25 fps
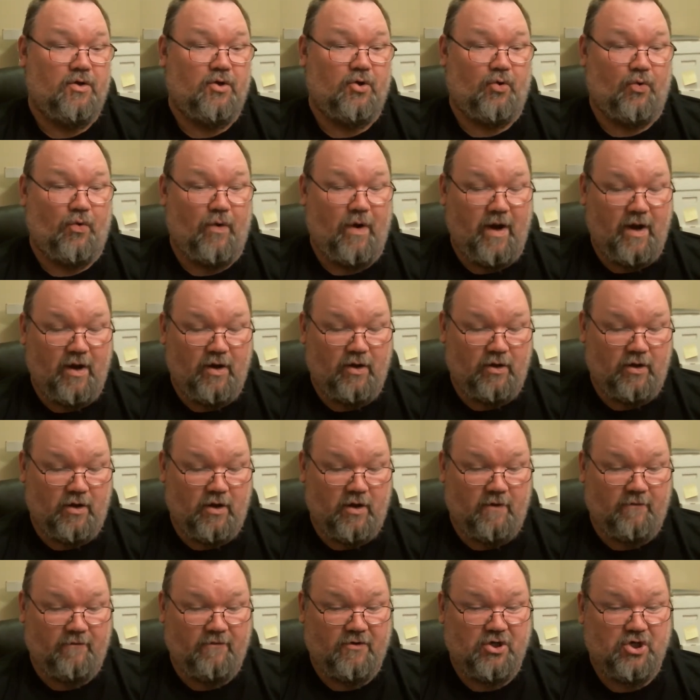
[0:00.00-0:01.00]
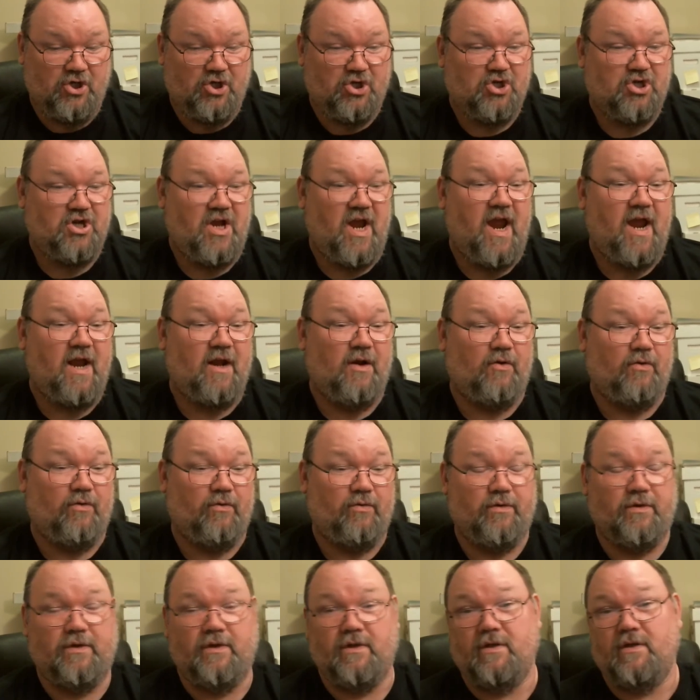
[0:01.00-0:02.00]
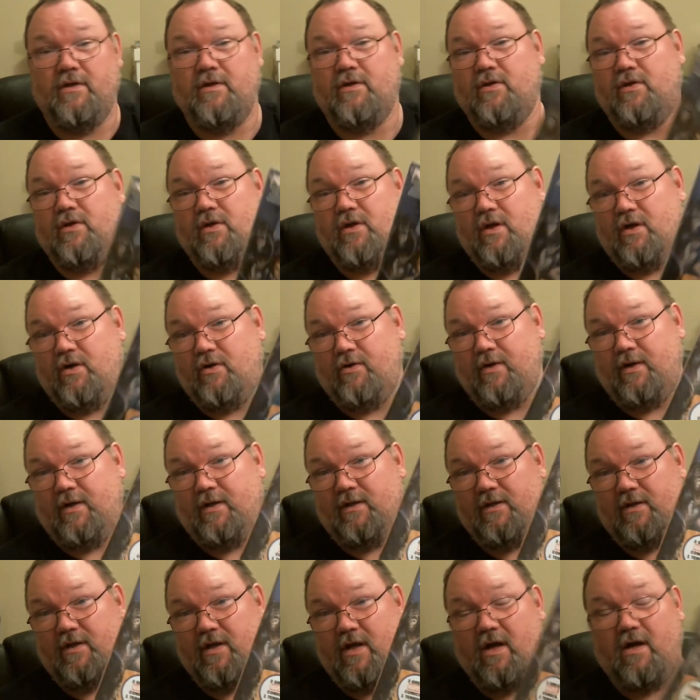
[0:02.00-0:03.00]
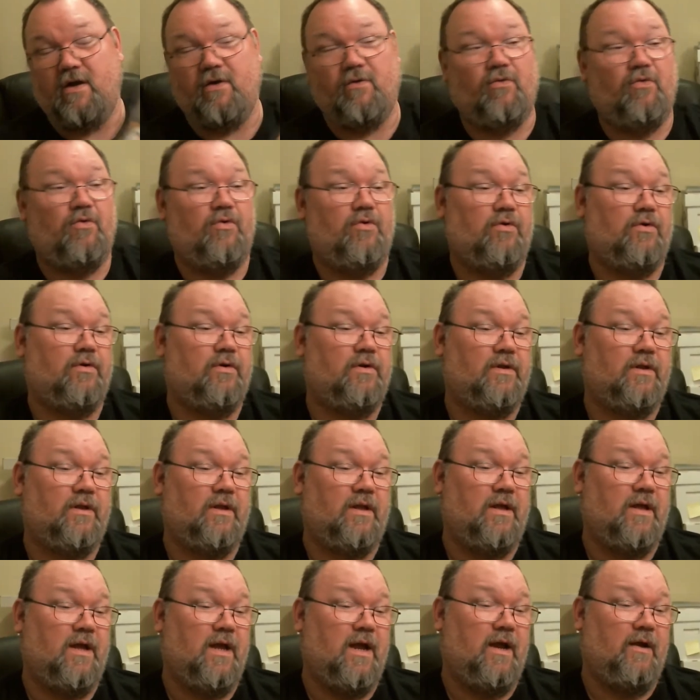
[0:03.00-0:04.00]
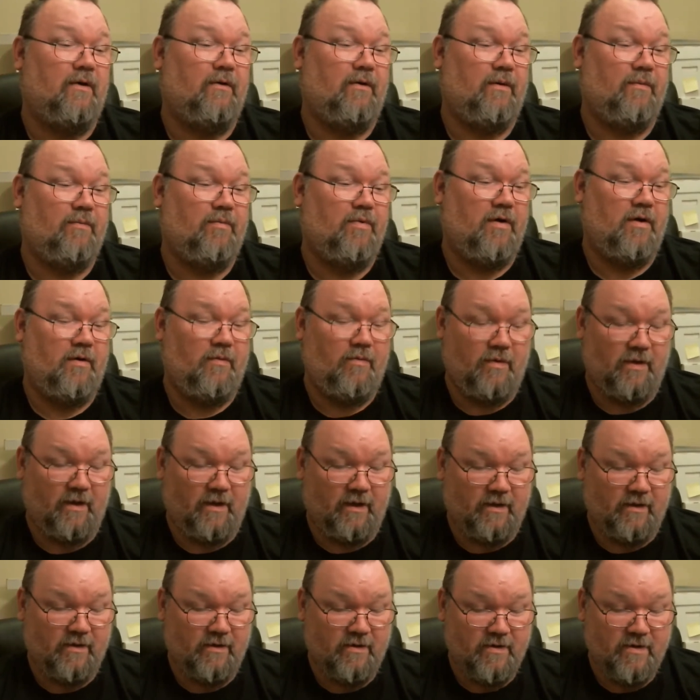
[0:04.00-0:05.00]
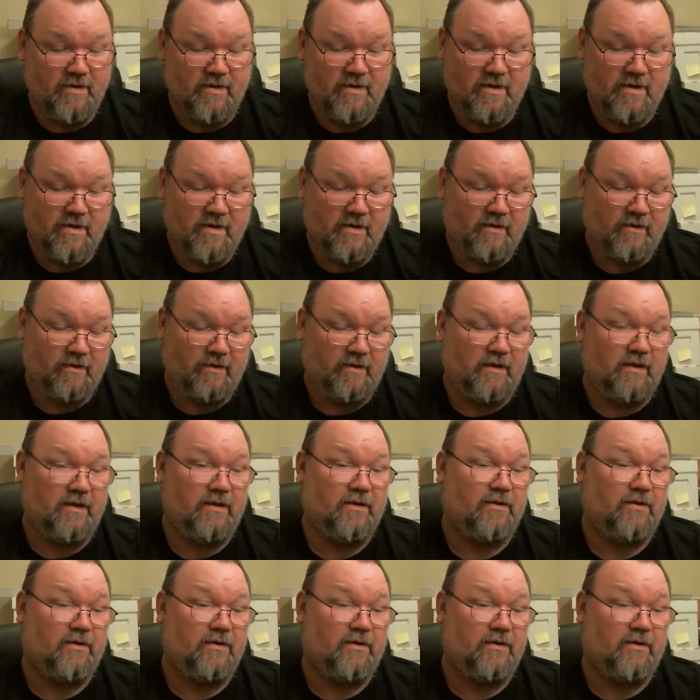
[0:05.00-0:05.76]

of Shadows. Sorry, Star Wars, High Republic. These